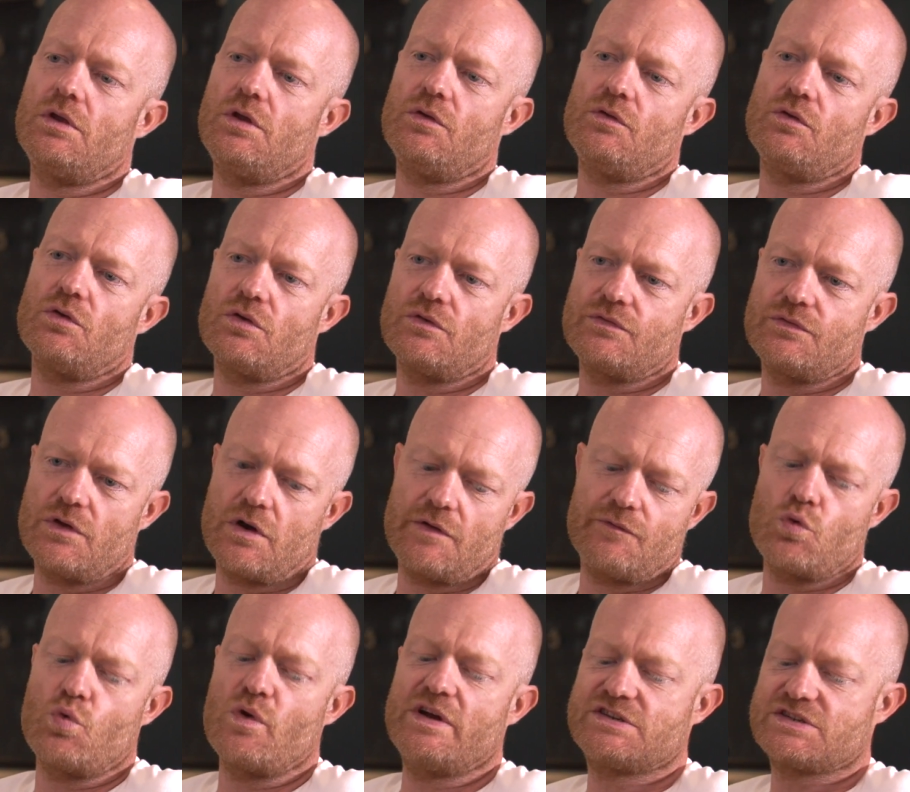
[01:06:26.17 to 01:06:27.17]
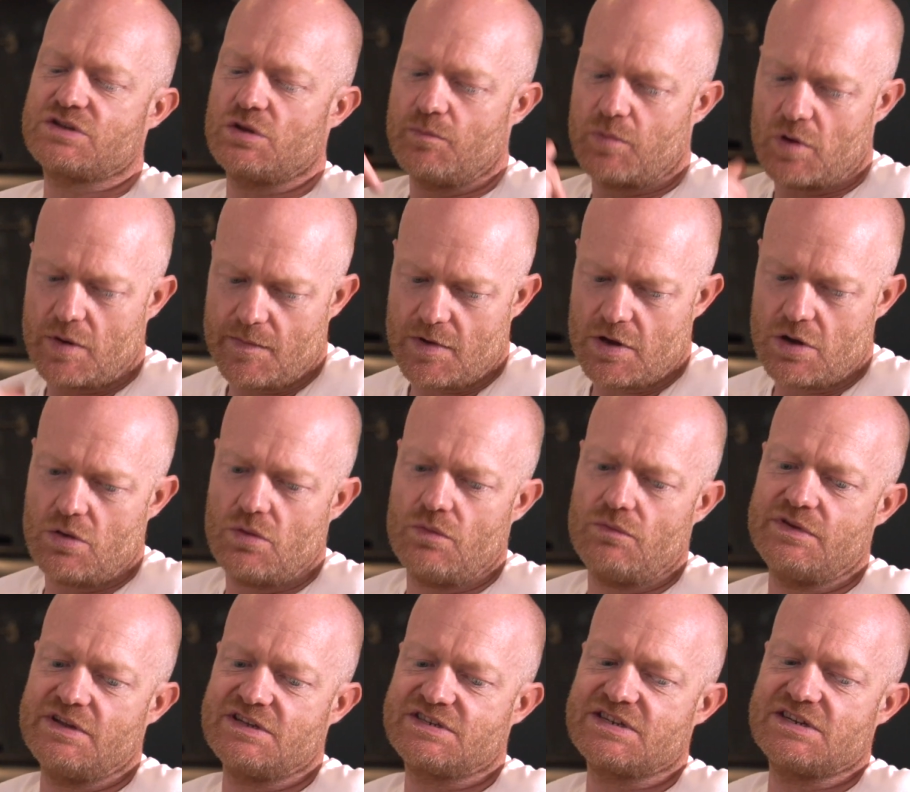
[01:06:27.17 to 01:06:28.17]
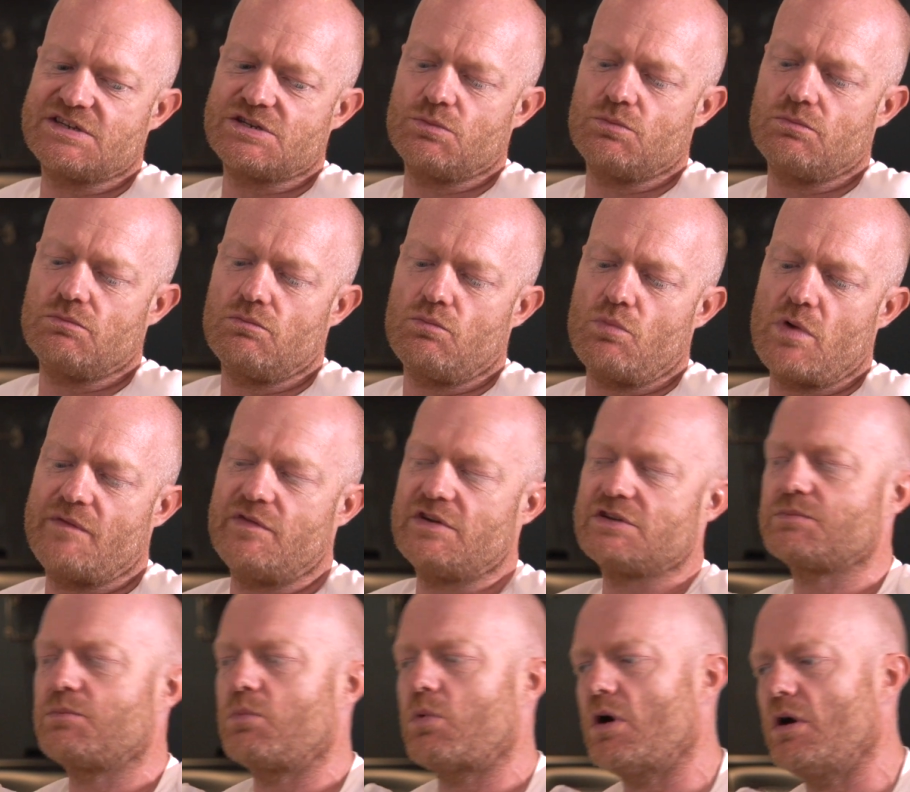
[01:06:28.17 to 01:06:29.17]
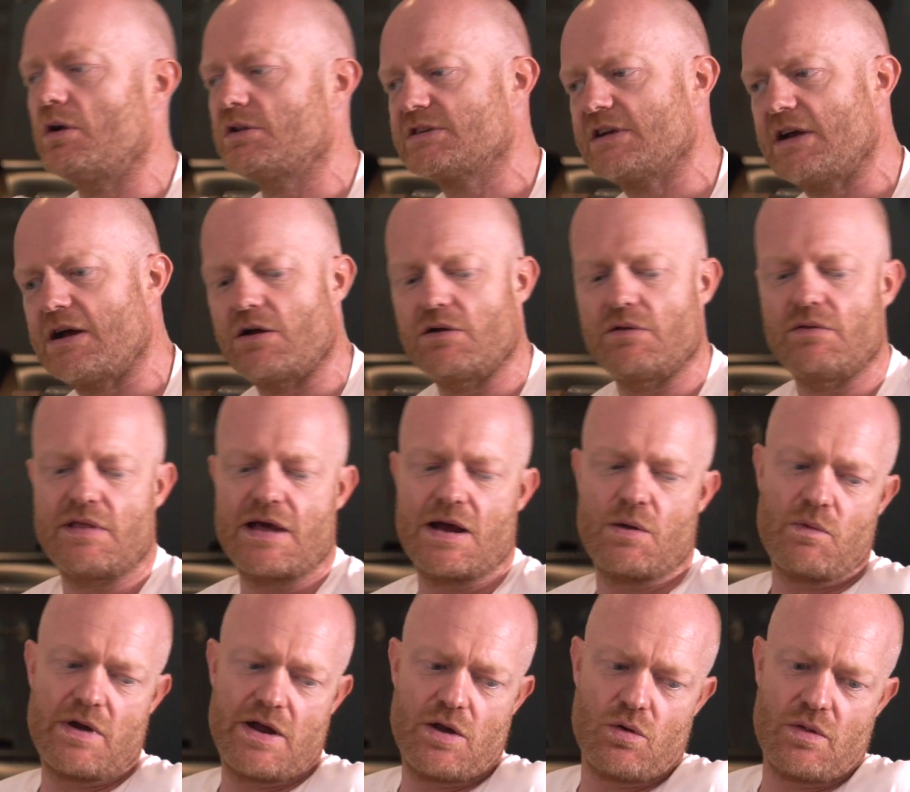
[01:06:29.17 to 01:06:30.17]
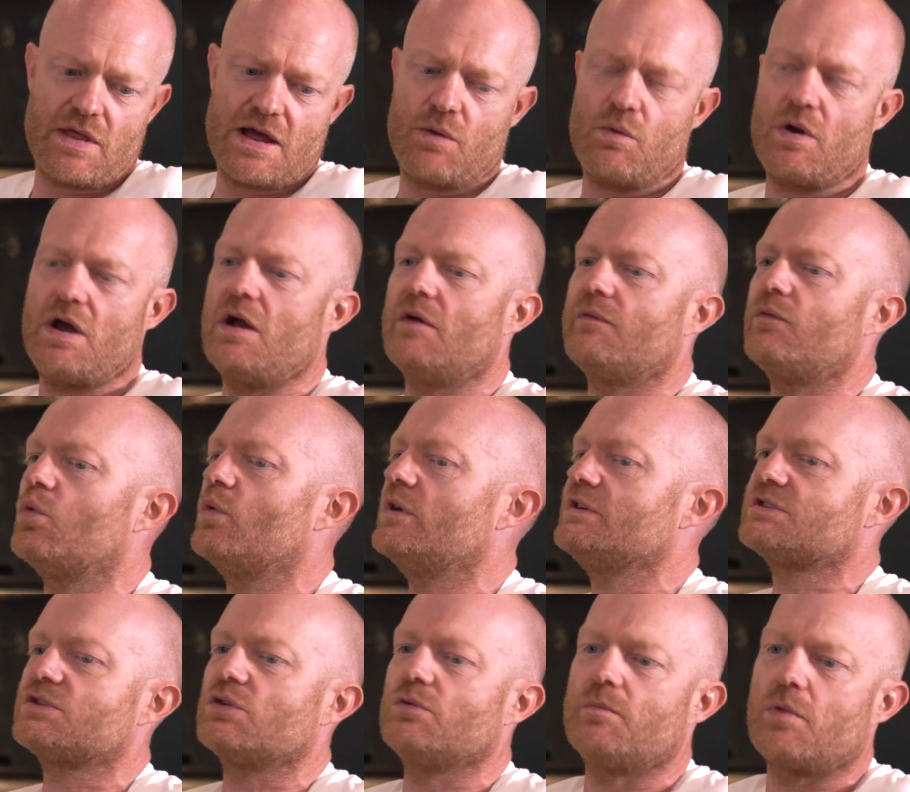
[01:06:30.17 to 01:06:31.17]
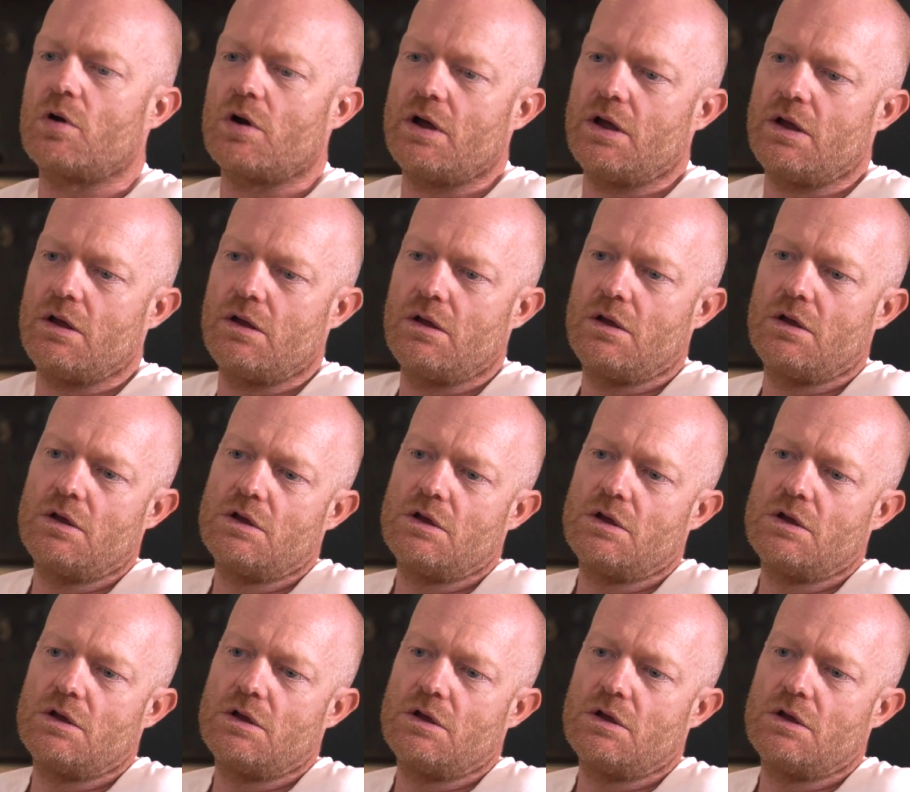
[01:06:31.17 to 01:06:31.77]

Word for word: I've always stood by my own decision, whether it's worked out that way or that way. I've always stood by it.